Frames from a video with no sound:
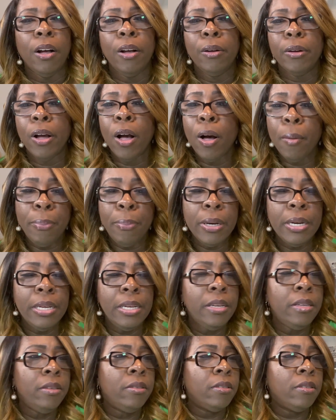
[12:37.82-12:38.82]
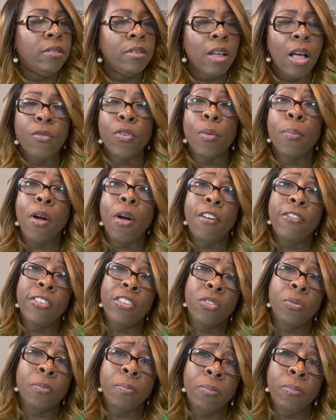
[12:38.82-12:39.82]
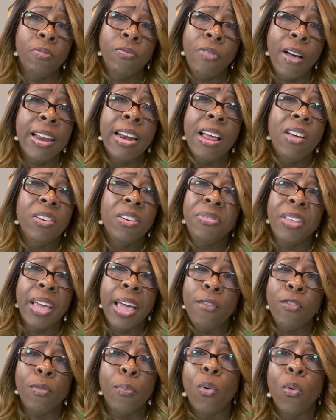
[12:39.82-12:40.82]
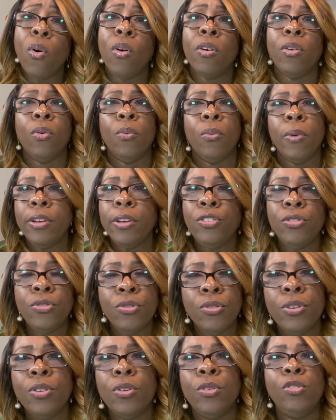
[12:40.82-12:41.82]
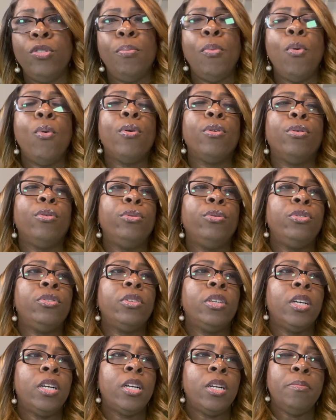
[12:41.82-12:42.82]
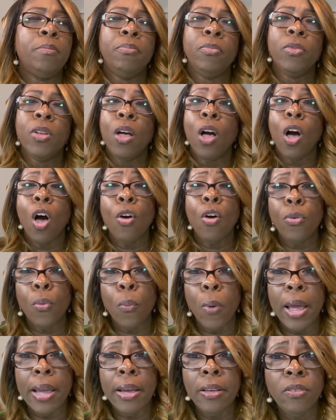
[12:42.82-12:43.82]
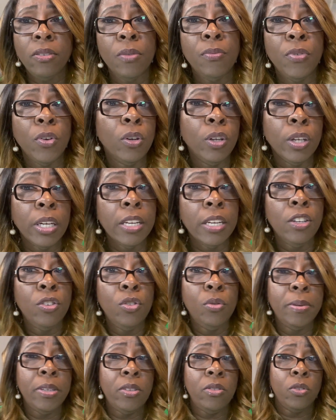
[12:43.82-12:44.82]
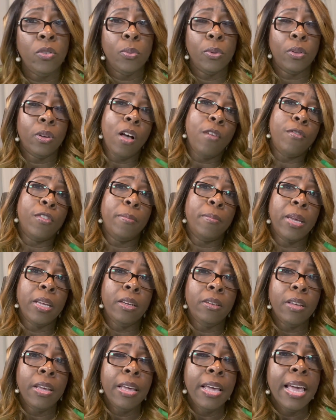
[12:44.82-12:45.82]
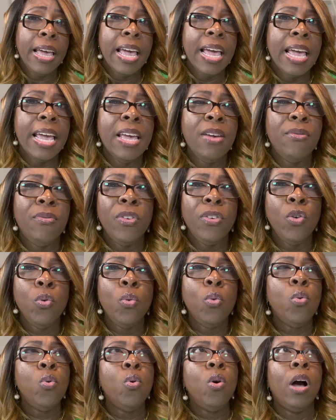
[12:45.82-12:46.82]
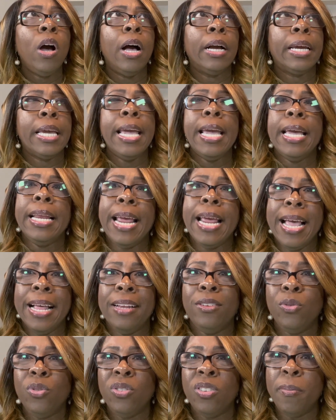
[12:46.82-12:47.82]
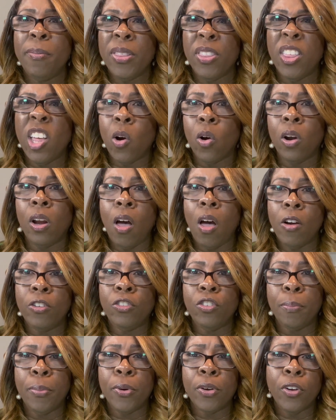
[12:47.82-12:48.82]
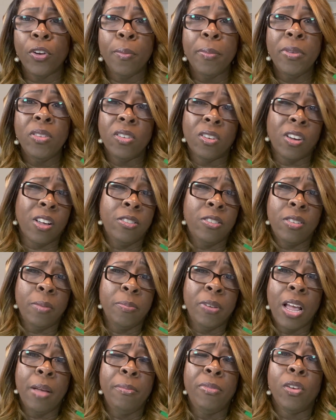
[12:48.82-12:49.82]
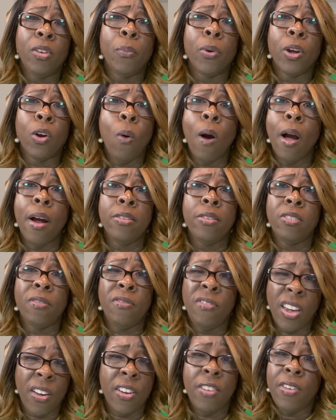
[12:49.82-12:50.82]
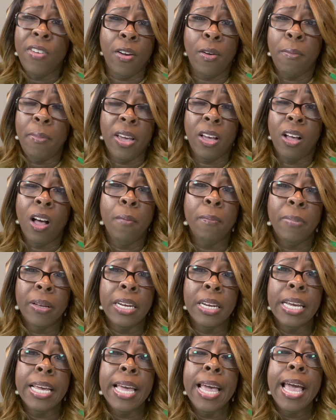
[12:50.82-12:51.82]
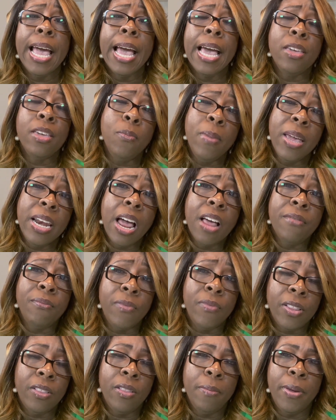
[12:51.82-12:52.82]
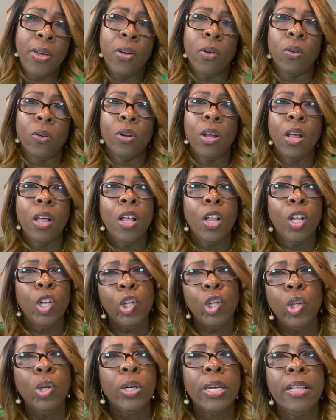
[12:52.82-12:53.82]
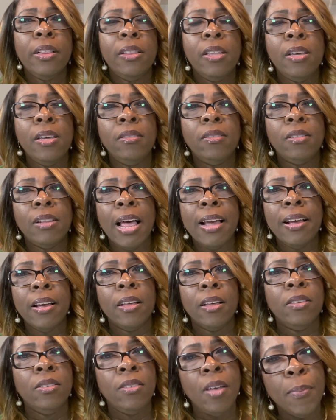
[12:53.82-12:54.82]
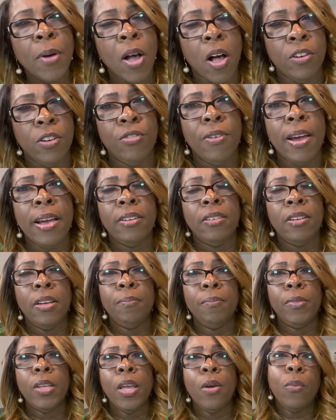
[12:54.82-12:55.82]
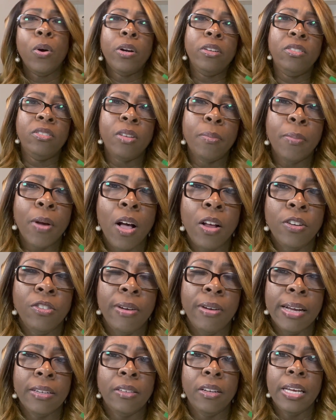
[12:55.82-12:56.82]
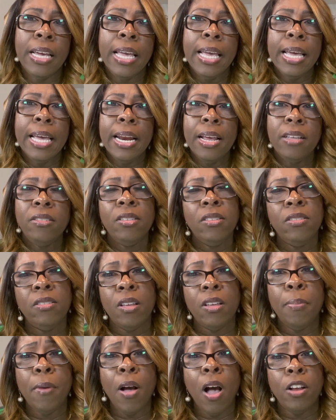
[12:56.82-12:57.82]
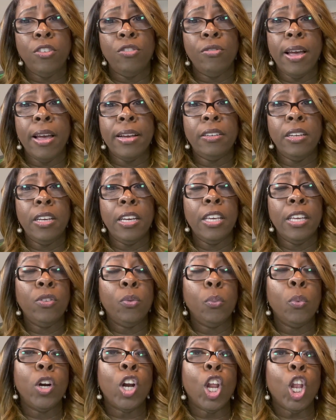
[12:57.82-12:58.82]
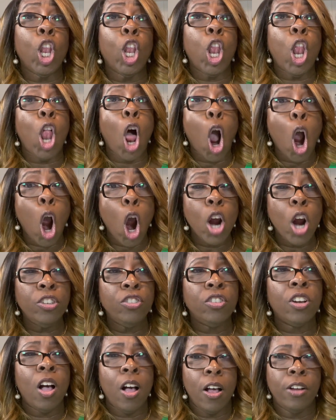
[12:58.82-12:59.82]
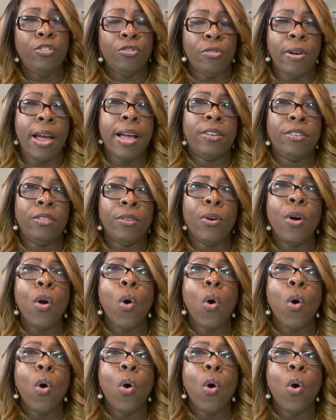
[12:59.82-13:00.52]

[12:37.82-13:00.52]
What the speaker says: companies and not-for-profits, find out if they have a portal, register in those portals. Other ways, if you're looking to do business with government, if you can't handle some of their larger procurements, because sometimes it requires a very, very big company and you may not fit the bill, look at things like subcontracting. And what is subcontracting? In essence, subcontracting is when a large contractor